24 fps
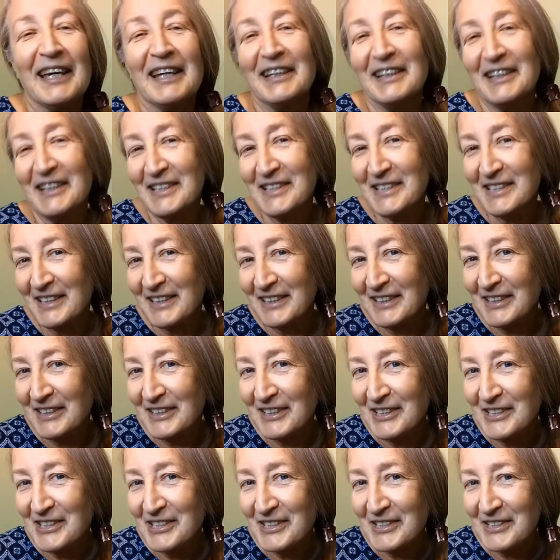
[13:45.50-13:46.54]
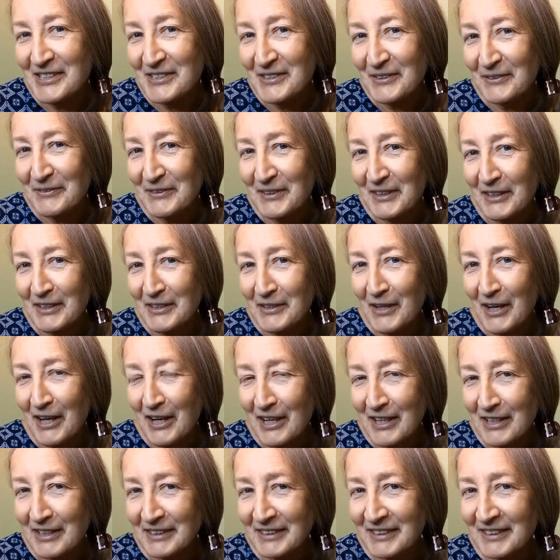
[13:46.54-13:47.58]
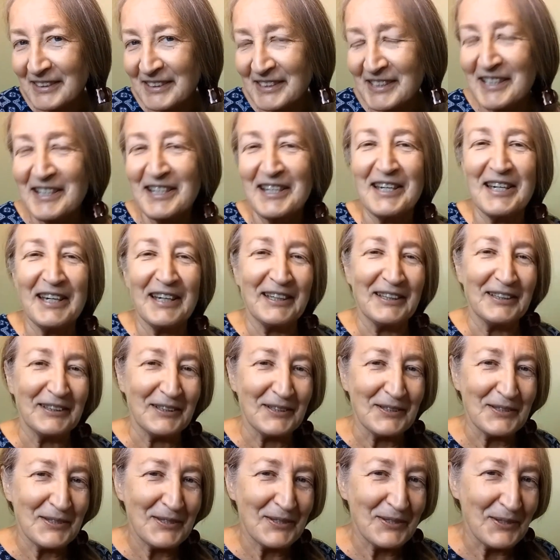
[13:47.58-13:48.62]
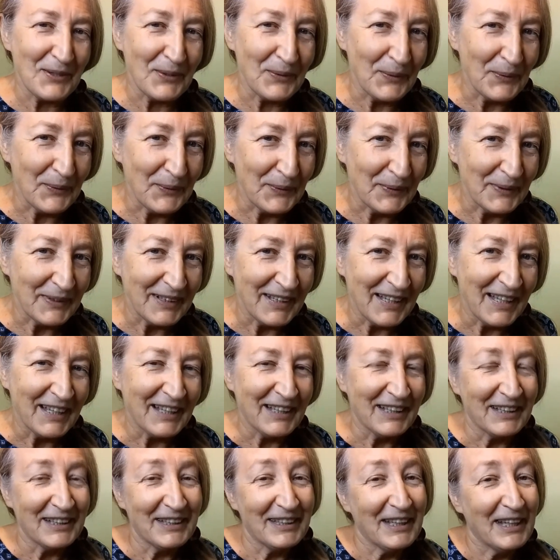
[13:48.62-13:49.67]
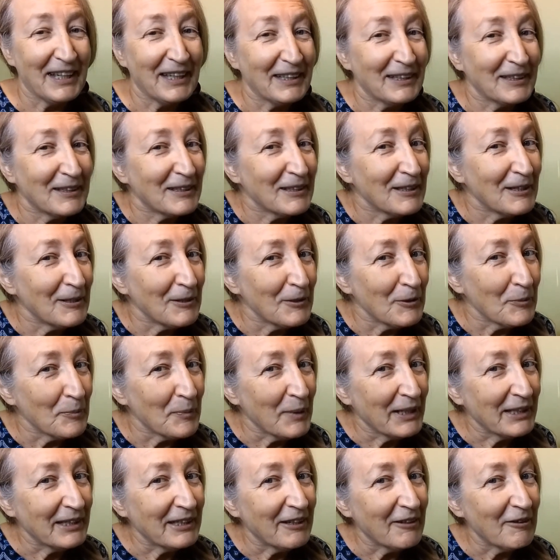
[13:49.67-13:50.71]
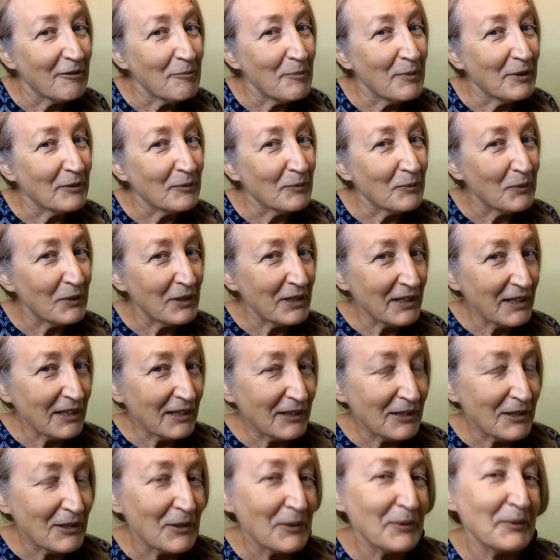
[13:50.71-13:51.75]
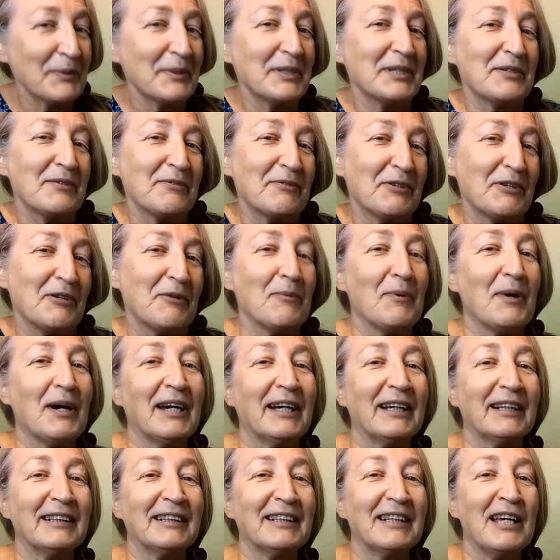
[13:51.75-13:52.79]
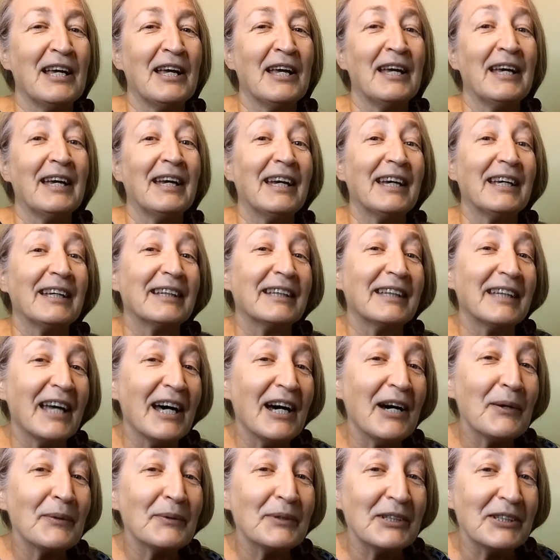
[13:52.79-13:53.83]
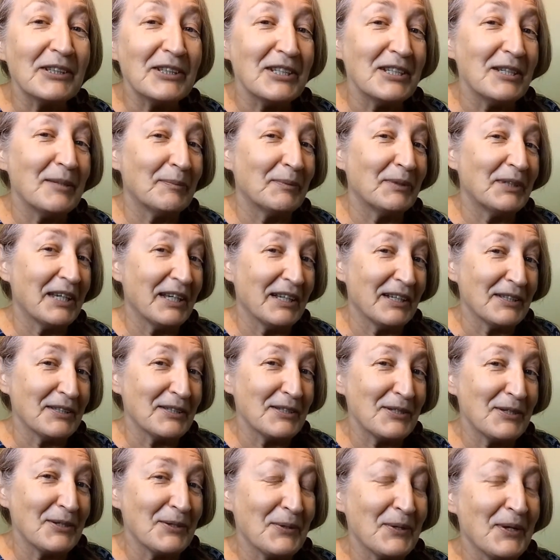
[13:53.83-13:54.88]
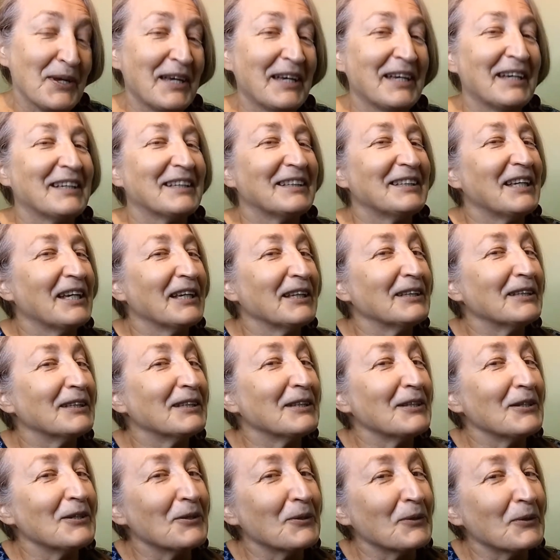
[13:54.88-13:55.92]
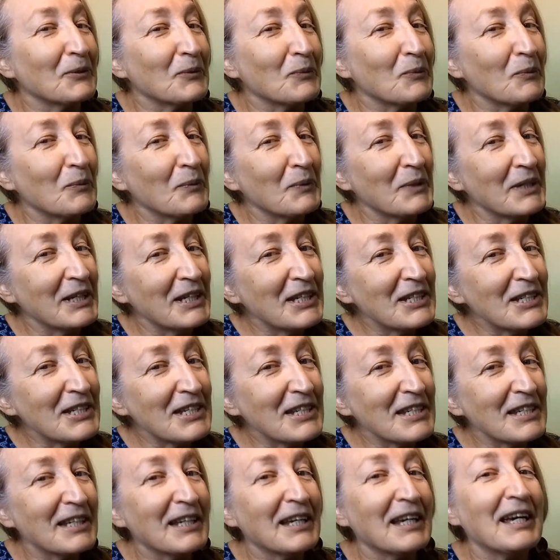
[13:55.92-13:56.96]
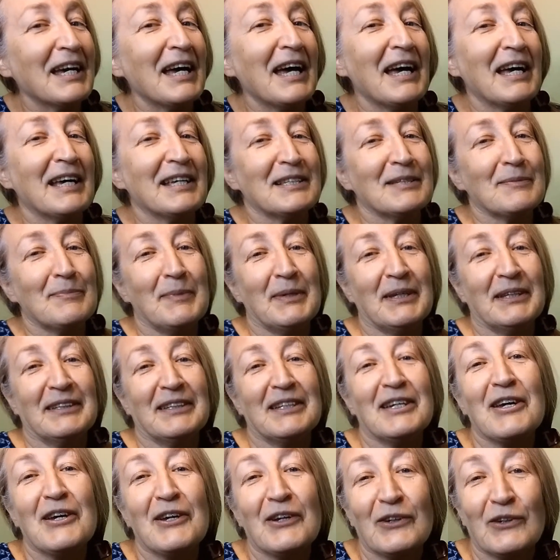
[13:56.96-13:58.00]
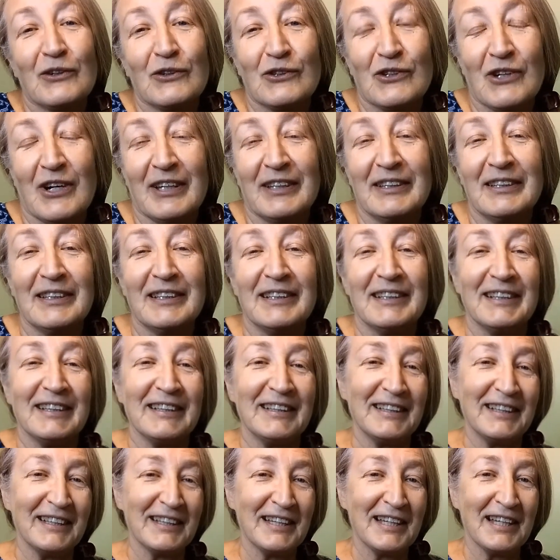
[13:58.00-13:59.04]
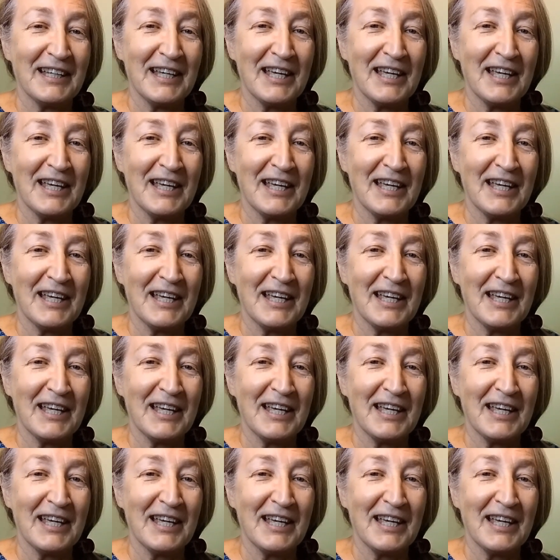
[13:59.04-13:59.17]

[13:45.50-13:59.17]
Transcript: These are the riches of the heart and the soul that you might have been working towards for a while. And now the dream tells you that your wish has been granted.